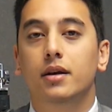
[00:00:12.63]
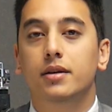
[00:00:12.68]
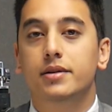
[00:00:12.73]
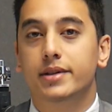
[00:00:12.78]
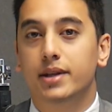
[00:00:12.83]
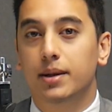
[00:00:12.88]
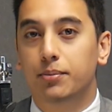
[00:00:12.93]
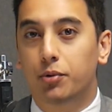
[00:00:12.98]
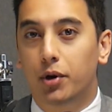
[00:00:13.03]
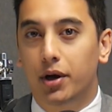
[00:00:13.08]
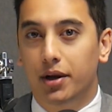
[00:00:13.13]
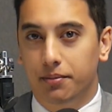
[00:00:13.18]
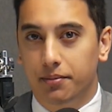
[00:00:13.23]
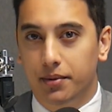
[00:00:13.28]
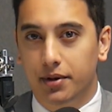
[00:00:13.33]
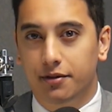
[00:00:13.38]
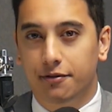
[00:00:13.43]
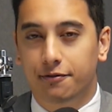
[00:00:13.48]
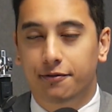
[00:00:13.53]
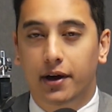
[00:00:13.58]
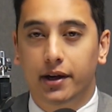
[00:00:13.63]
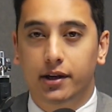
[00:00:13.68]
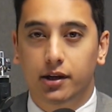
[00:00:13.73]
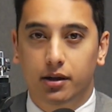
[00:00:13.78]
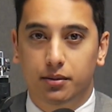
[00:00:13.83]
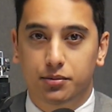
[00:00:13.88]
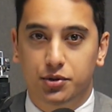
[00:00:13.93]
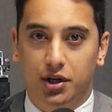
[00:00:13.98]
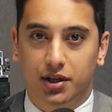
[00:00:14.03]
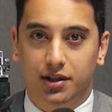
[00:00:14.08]
Step 1. Define your
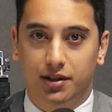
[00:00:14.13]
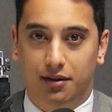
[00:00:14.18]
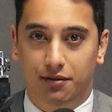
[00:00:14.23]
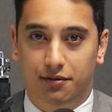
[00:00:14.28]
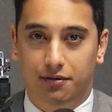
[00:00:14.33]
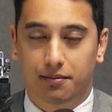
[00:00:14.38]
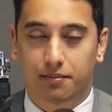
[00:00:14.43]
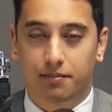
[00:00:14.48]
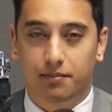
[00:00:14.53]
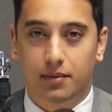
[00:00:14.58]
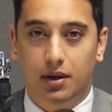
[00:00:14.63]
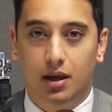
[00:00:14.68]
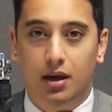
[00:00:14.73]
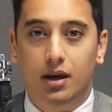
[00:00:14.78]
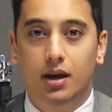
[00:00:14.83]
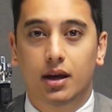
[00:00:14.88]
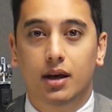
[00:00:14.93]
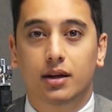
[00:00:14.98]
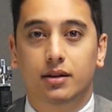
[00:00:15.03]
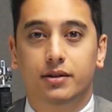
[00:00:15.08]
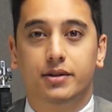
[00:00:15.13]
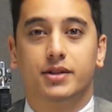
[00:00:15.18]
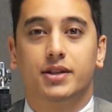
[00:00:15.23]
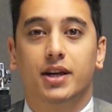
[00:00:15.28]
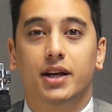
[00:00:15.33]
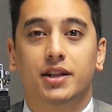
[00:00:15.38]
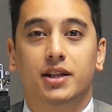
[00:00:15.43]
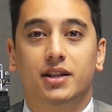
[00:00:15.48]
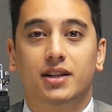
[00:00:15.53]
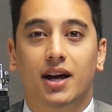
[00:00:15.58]
objective.
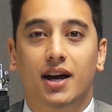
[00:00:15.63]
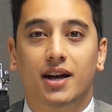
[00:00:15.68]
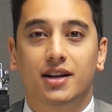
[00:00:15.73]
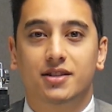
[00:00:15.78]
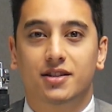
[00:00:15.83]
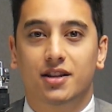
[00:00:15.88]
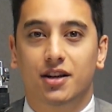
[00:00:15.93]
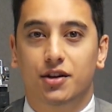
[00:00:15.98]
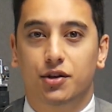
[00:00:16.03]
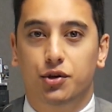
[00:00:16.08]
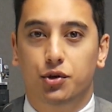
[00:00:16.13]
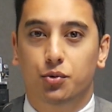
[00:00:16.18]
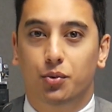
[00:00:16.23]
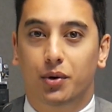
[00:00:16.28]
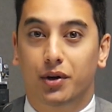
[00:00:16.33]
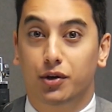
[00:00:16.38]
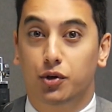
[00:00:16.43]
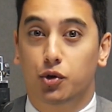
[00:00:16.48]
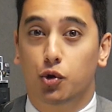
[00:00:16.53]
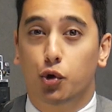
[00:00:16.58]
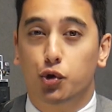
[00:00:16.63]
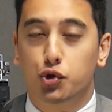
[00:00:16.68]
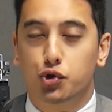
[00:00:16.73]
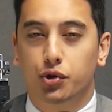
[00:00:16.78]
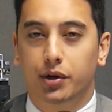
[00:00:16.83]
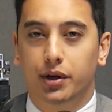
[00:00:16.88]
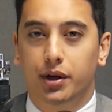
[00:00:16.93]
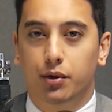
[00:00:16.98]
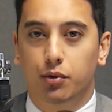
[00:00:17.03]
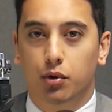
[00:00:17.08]
Decide the task that you want your
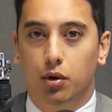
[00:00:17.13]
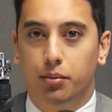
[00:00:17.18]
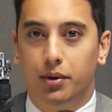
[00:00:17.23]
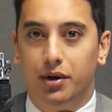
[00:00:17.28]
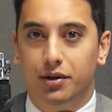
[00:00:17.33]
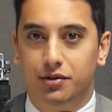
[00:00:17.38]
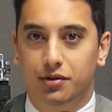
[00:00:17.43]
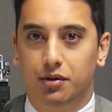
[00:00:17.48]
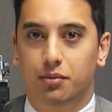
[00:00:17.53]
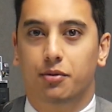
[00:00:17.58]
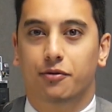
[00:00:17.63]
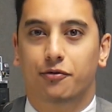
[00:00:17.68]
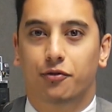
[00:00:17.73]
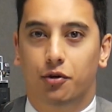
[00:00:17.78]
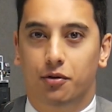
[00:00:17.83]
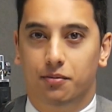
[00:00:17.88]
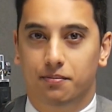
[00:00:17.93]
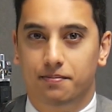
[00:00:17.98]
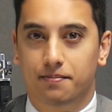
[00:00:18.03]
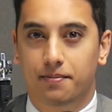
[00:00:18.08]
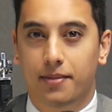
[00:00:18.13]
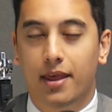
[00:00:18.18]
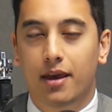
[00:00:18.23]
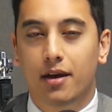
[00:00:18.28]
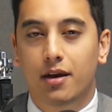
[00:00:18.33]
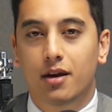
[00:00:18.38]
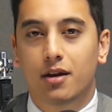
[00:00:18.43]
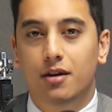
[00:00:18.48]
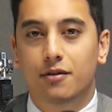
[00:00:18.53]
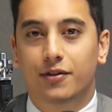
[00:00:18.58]
trading robot to perform.
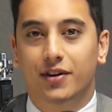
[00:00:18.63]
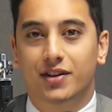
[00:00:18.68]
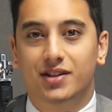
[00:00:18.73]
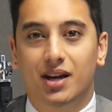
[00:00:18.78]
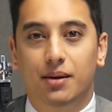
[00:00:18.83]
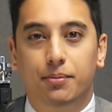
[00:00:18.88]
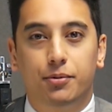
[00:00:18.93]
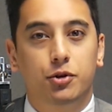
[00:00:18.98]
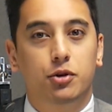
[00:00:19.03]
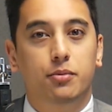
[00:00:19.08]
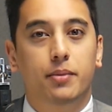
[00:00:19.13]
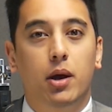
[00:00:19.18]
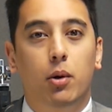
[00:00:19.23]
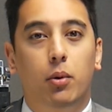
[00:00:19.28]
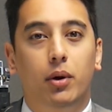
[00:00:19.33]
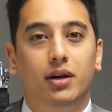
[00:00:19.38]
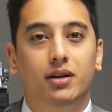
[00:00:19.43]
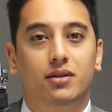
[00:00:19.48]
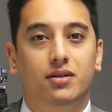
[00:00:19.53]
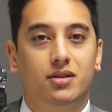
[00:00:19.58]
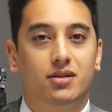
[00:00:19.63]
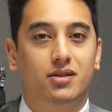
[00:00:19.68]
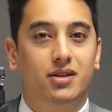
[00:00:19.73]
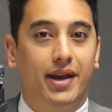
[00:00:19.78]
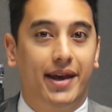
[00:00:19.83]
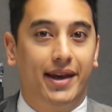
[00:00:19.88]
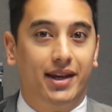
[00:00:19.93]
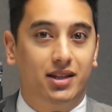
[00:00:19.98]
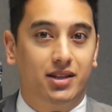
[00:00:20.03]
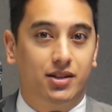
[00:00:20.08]
For example, you may want it to
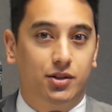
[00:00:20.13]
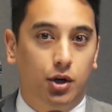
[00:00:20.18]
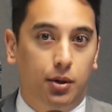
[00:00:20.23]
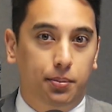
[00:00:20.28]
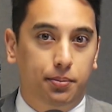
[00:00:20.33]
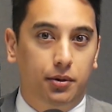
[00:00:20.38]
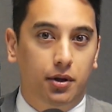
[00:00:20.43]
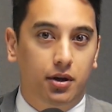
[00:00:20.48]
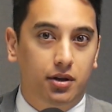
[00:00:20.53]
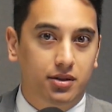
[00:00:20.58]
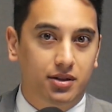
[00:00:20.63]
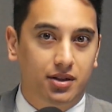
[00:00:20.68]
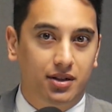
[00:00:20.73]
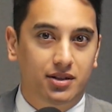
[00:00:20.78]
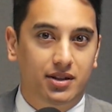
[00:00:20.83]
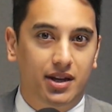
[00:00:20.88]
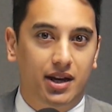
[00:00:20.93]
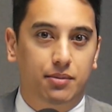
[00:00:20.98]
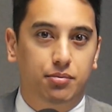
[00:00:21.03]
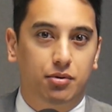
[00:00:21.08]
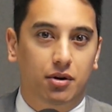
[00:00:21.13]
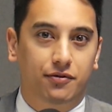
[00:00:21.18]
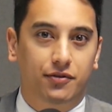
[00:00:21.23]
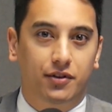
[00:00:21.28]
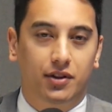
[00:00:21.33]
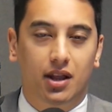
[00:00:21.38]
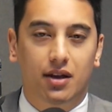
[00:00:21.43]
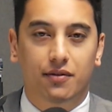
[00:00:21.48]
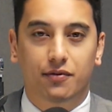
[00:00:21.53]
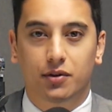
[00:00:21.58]
set a stop loss and take
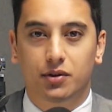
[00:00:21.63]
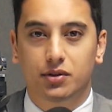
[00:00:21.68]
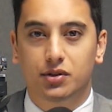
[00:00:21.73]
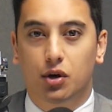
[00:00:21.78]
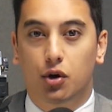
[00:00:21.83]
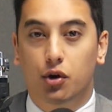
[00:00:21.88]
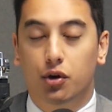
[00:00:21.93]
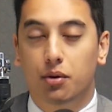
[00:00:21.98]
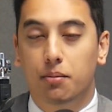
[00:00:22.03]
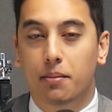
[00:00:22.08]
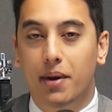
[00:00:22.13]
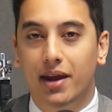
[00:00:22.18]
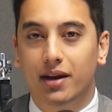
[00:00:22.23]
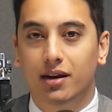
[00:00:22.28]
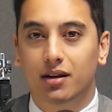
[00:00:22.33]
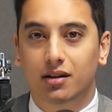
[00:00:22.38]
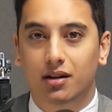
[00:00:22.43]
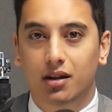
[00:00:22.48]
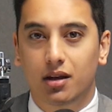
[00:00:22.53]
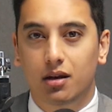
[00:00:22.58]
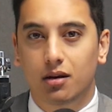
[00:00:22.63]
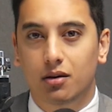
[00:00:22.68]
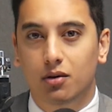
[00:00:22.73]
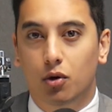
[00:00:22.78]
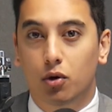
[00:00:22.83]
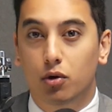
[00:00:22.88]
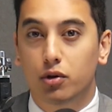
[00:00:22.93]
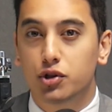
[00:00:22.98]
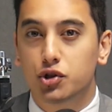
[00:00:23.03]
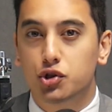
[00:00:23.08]
profit levels automatically,
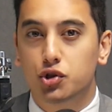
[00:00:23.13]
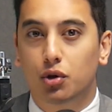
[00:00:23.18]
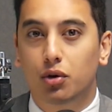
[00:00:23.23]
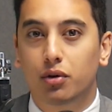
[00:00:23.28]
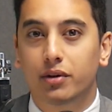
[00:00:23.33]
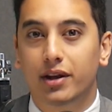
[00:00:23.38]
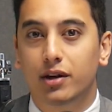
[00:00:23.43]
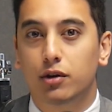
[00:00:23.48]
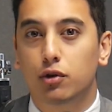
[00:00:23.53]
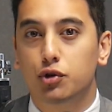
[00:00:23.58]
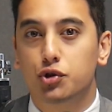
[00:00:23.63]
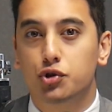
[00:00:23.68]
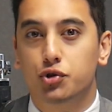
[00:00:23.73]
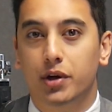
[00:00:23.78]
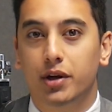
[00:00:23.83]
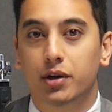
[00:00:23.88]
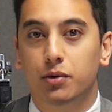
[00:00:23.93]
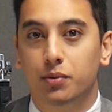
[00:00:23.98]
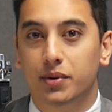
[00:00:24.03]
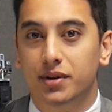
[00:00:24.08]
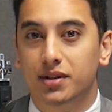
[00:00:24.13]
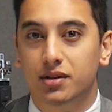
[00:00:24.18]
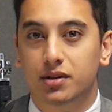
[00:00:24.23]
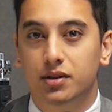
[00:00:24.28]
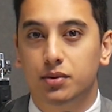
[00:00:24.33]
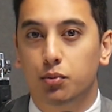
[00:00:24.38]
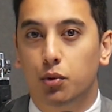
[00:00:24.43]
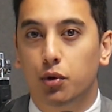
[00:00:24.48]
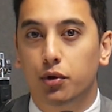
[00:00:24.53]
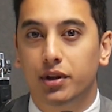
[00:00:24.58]
or ensure that no trade
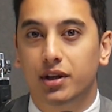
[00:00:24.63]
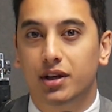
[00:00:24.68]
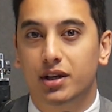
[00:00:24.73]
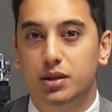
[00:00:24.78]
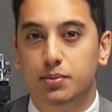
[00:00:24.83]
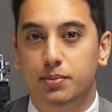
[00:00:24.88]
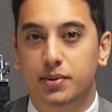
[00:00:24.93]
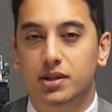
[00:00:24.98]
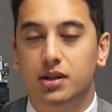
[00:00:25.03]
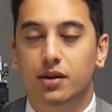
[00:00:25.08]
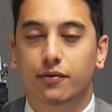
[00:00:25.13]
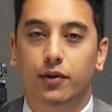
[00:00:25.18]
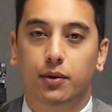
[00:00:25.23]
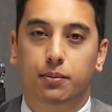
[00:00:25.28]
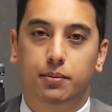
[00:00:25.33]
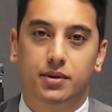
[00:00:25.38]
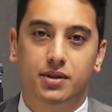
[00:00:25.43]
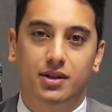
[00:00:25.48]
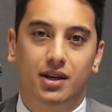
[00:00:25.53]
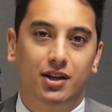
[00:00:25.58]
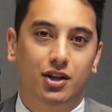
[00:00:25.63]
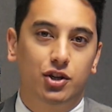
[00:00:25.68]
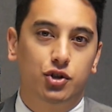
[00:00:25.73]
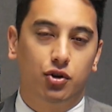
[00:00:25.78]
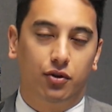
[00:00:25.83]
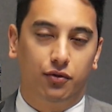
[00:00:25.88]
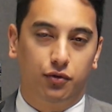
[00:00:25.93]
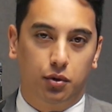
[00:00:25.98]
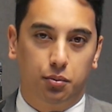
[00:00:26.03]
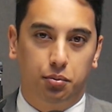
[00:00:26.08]
risks more than a specific percentage
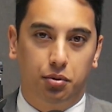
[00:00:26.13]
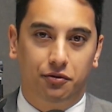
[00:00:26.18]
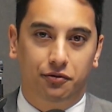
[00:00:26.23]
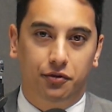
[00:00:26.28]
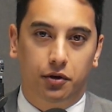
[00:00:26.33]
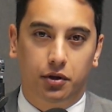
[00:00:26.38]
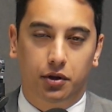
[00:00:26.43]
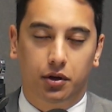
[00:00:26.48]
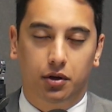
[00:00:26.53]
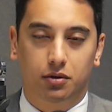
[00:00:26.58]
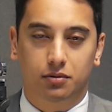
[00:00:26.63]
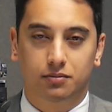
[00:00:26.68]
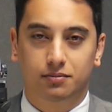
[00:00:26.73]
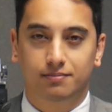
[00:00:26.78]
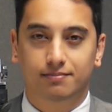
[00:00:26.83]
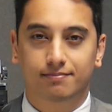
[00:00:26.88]
of your portfolio.